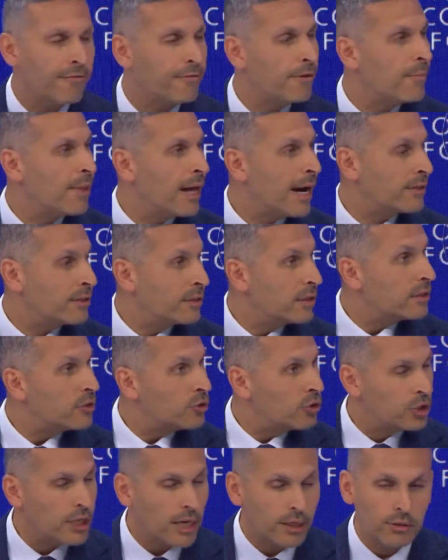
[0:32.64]
from that
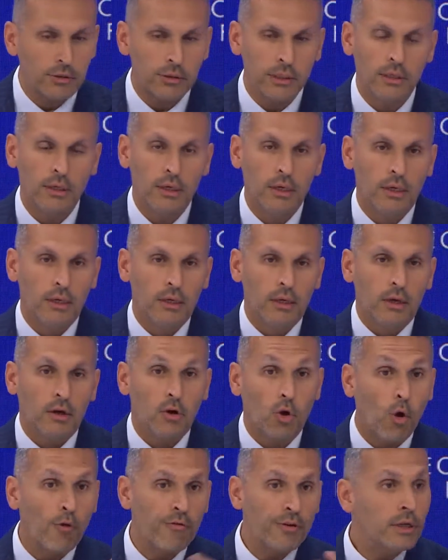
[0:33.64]
trajectory.
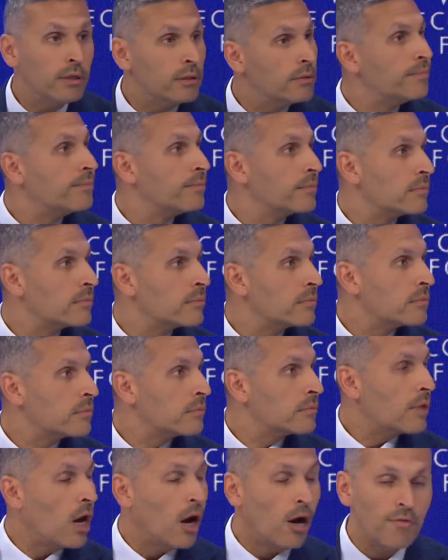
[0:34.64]
COVID,
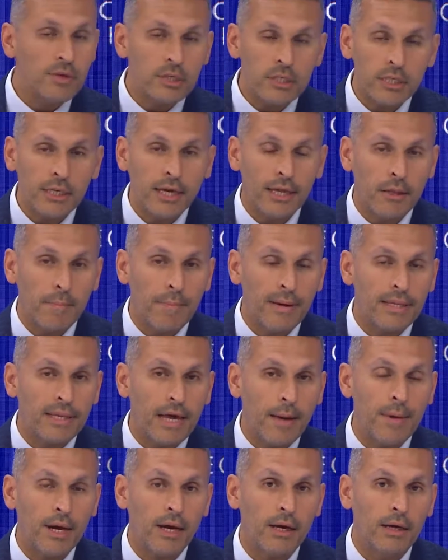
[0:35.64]
obviously, and the
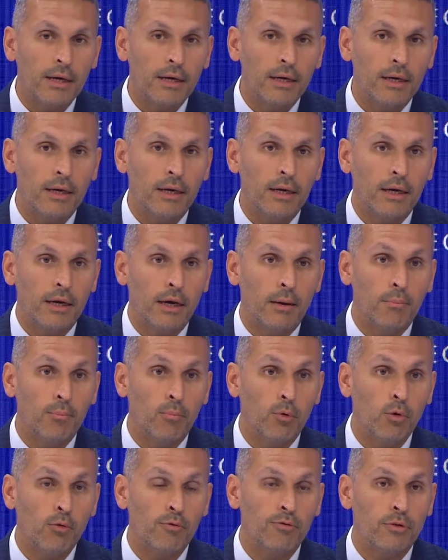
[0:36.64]
pandemic
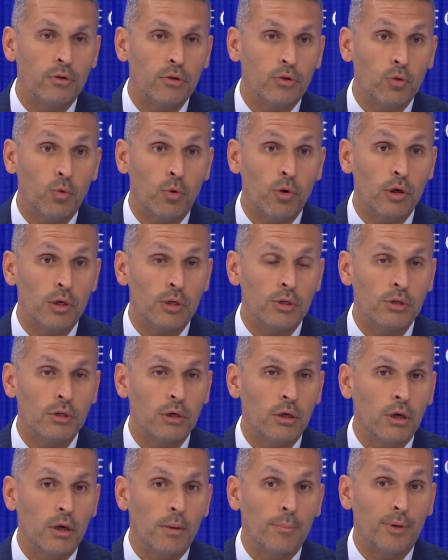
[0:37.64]
moved towards
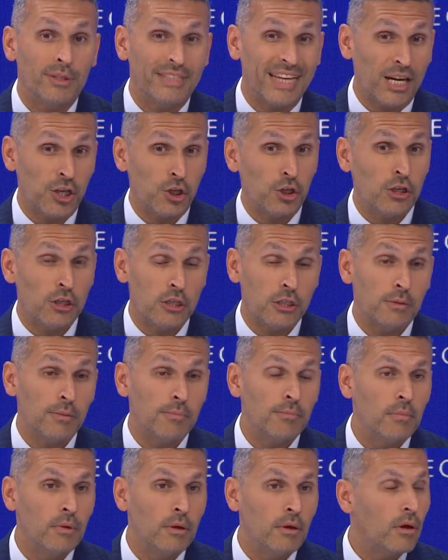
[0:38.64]

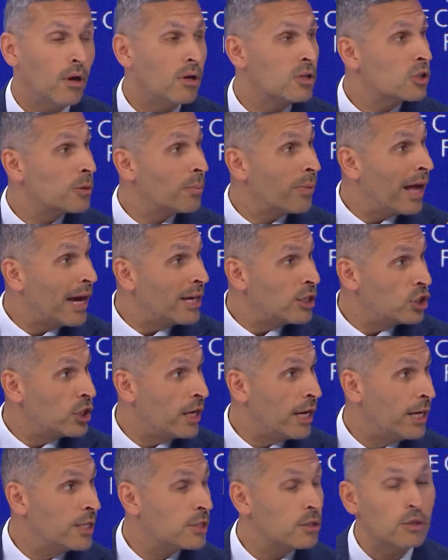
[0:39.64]
protectionism on supply
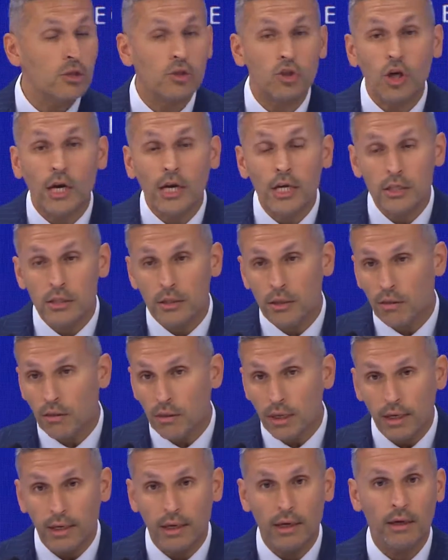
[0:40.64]
chains, changed the
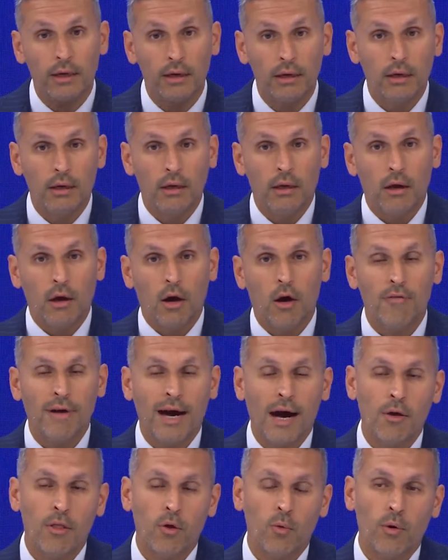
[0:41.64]
thinking of
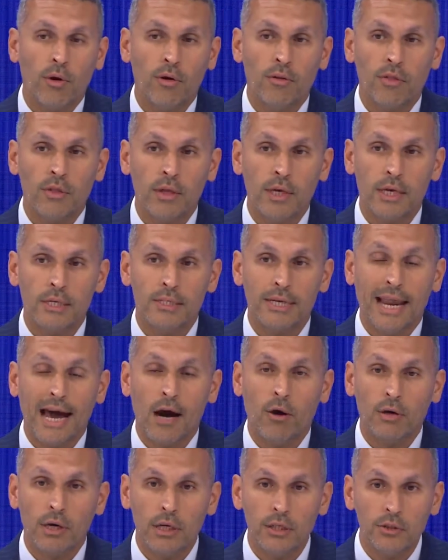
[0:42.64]
how the world thinks and
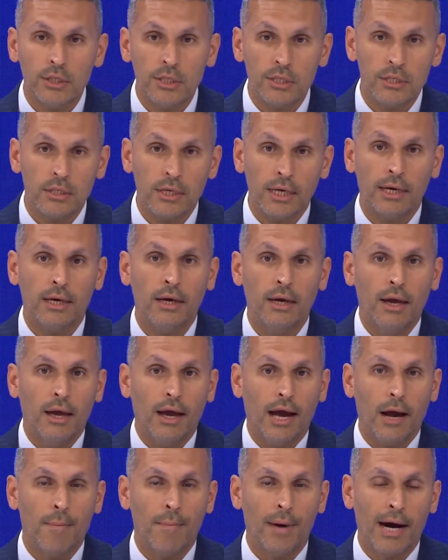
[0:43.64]
how countries think
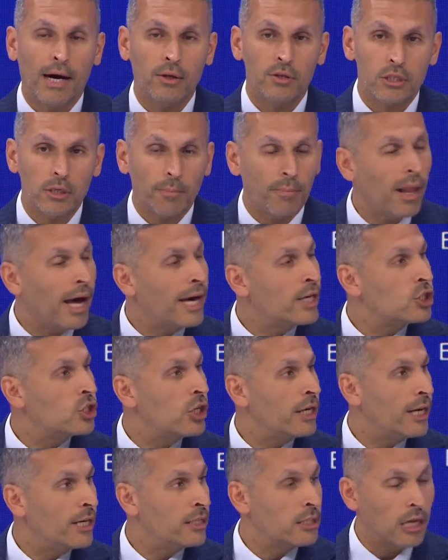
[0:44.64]
about supply
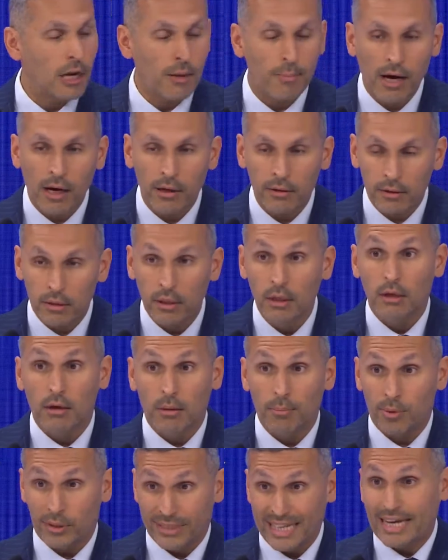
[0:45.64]
chains and about
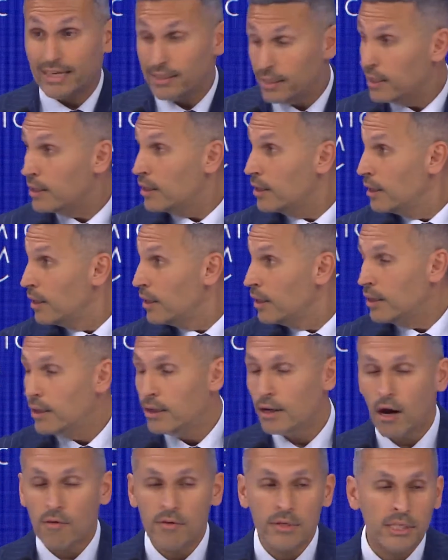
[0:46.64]
protecting,
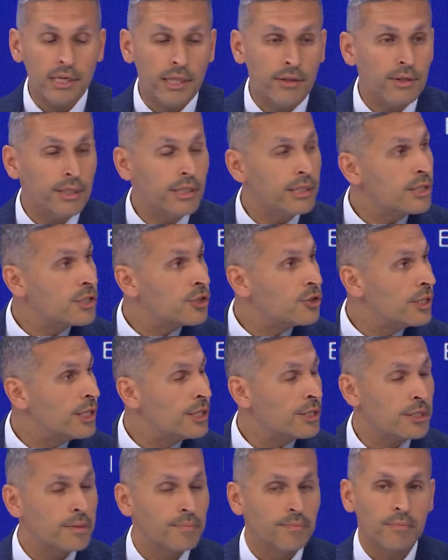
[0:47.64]
obviously, their
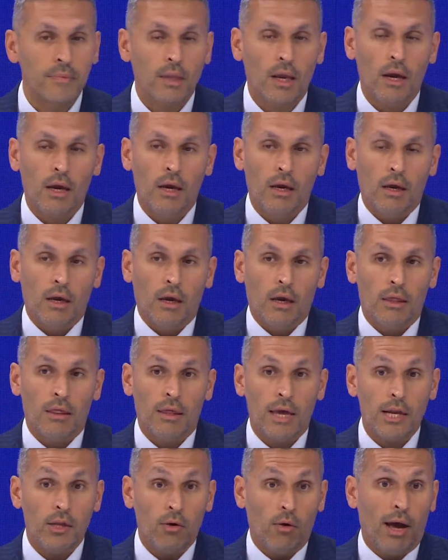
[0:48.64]
industries.
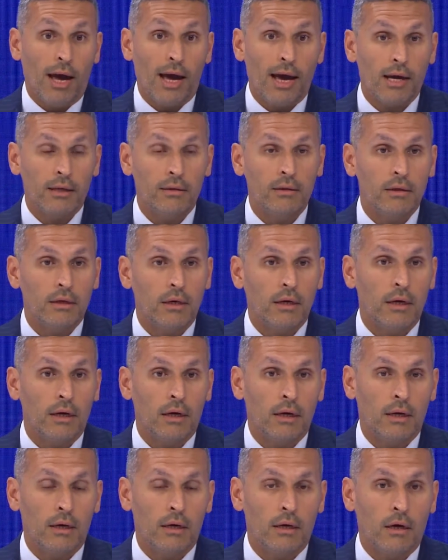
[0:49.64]
Then you had,
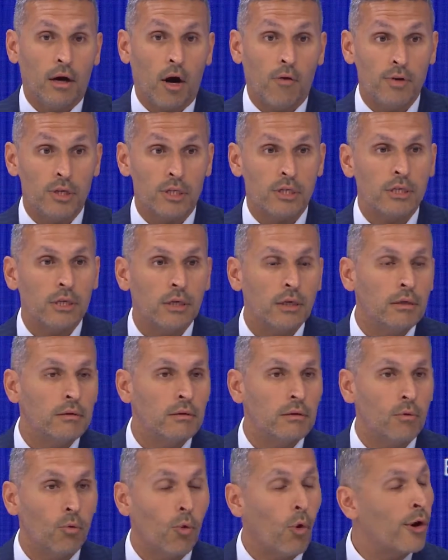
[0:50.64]
obviously,
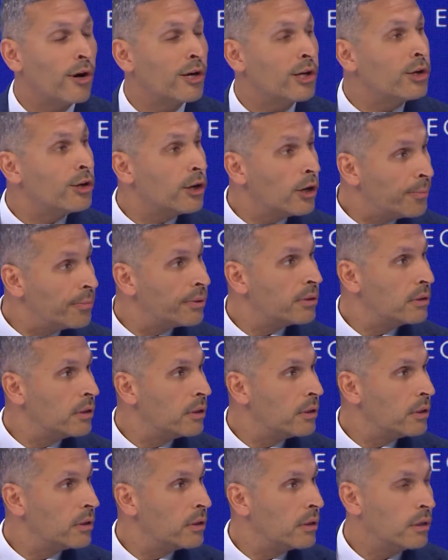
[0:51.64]
war in Europe,
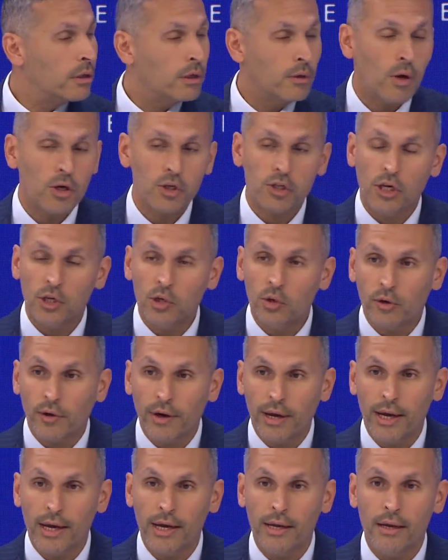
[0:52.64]
Russia,
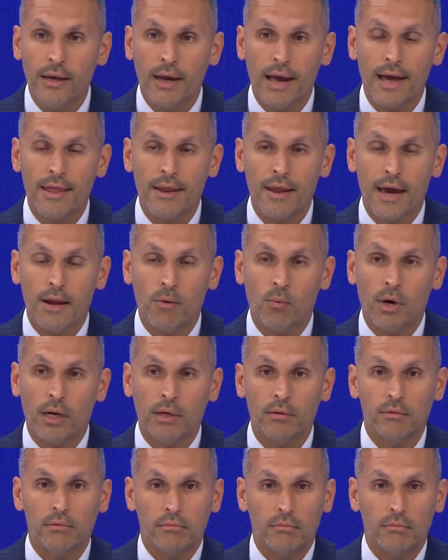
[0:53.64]
Ukraine, and what